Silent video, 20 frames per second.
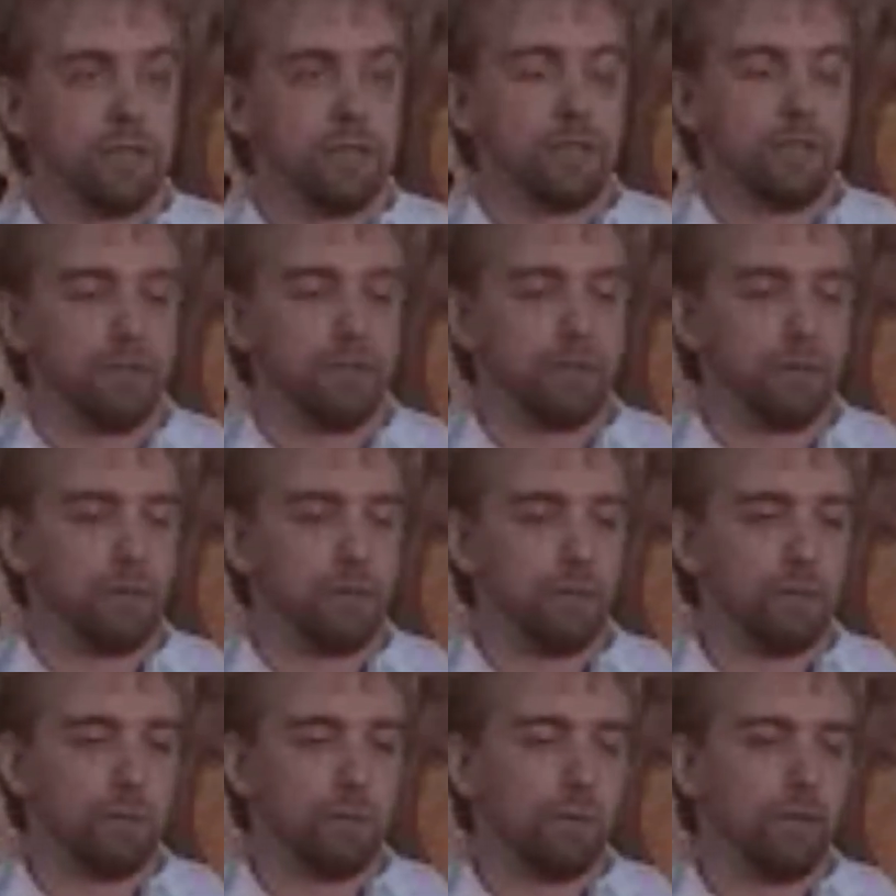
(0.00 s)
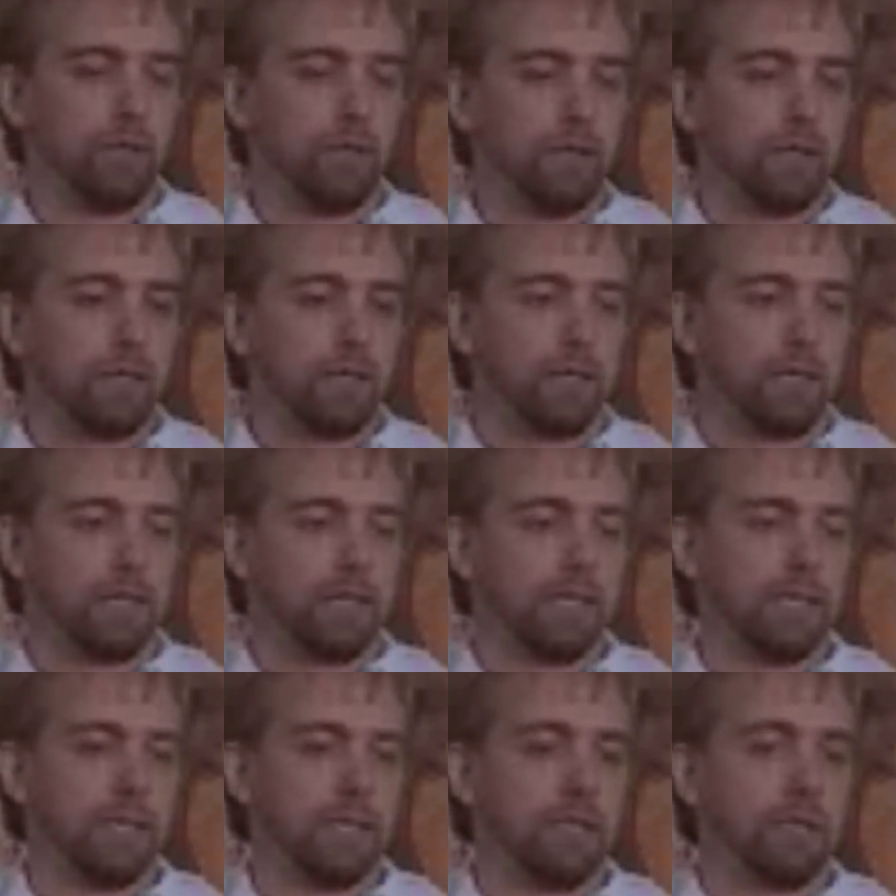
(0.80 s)
to
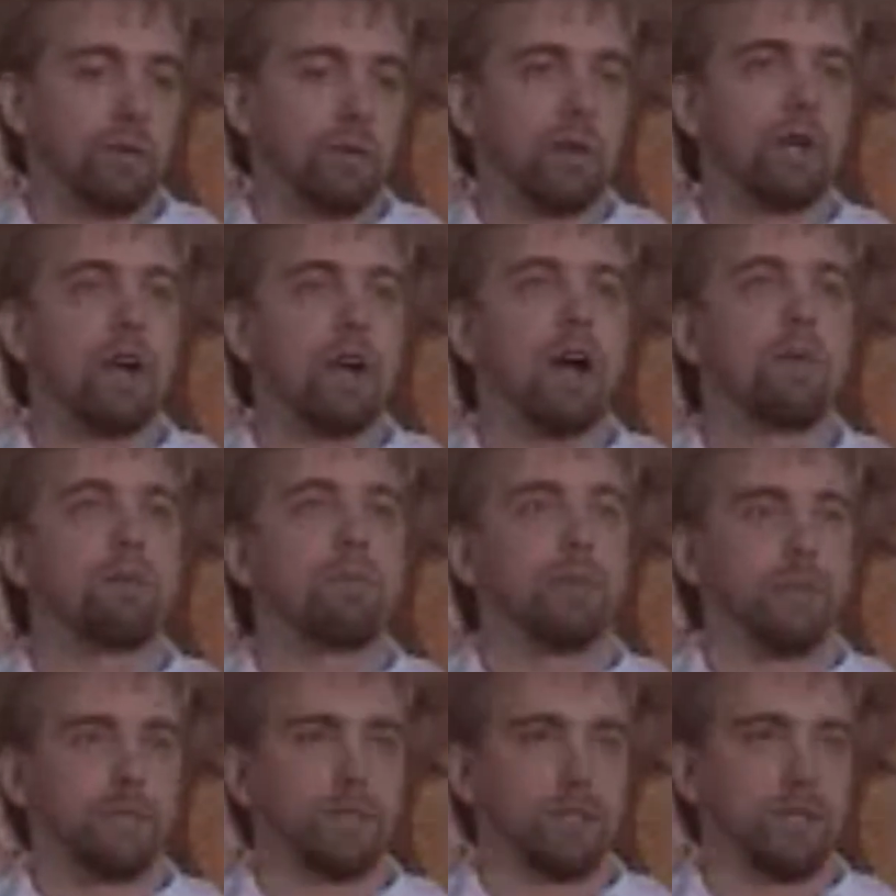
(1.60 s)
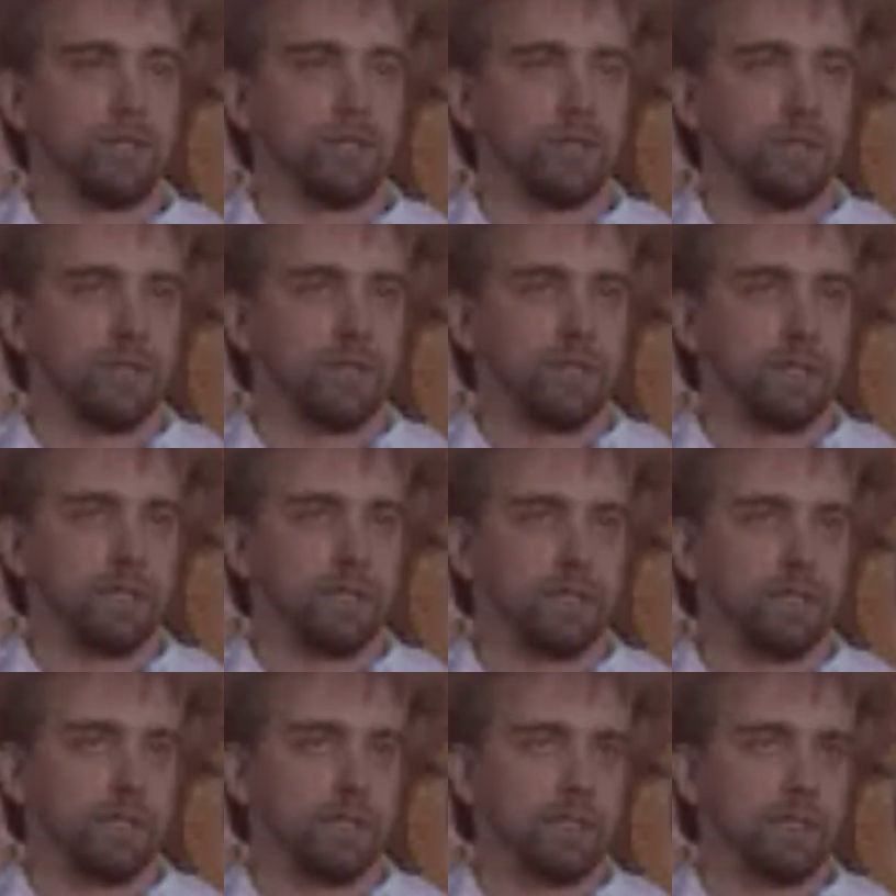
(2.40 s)
accomplish
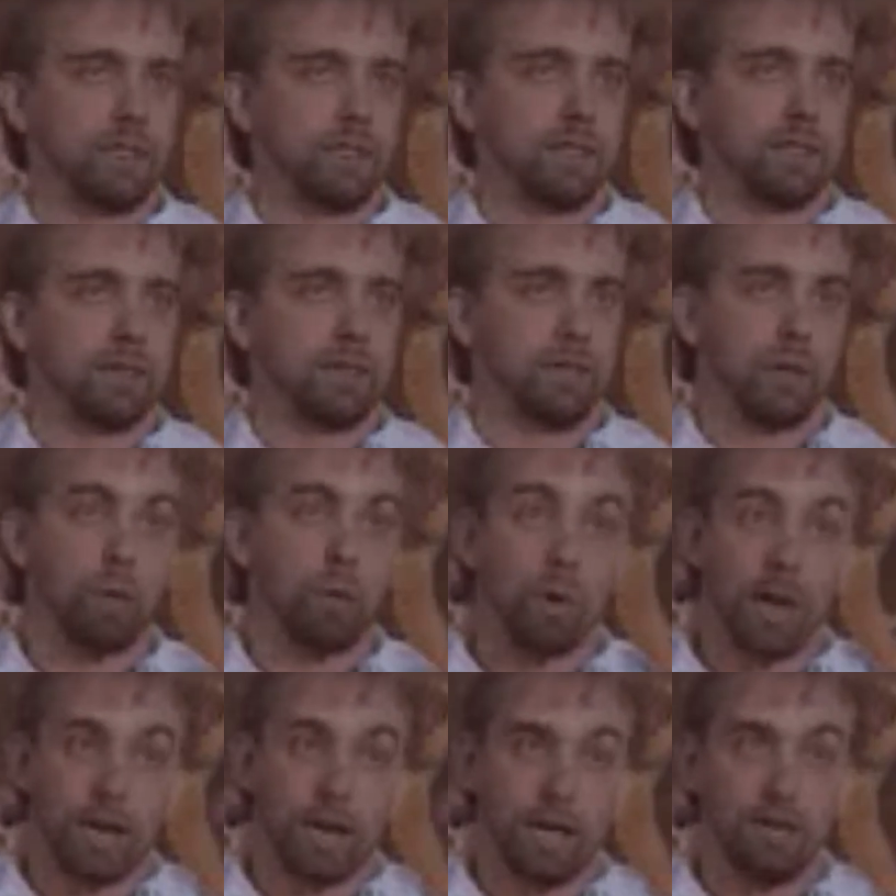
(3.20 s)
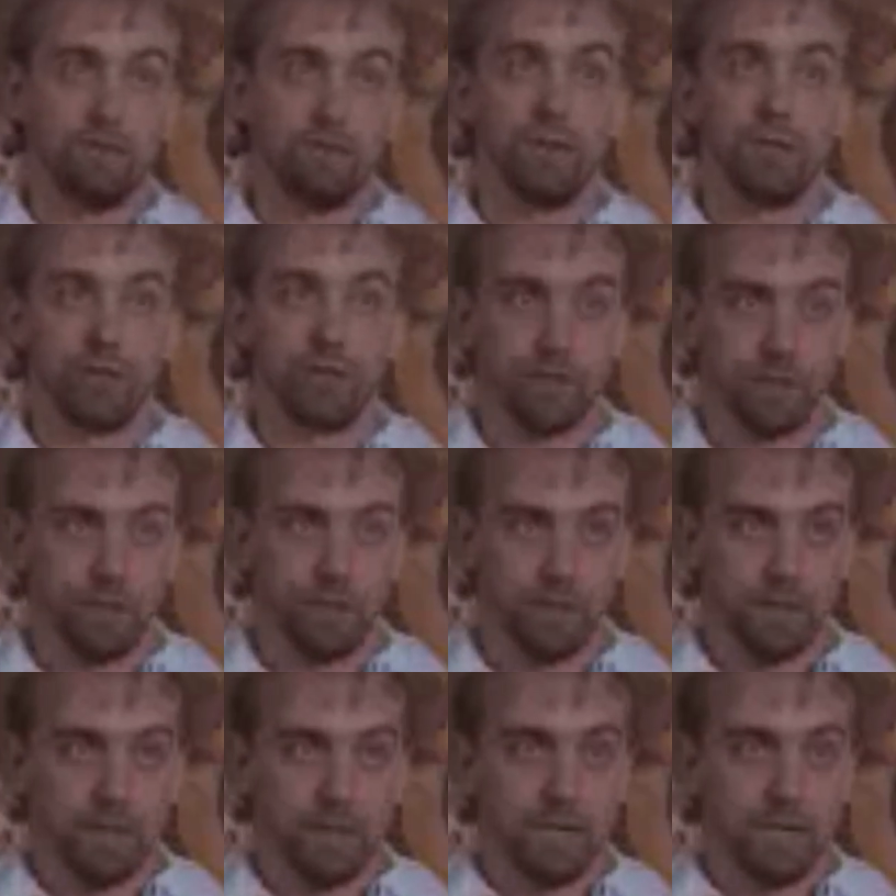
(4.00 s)
what I could envision.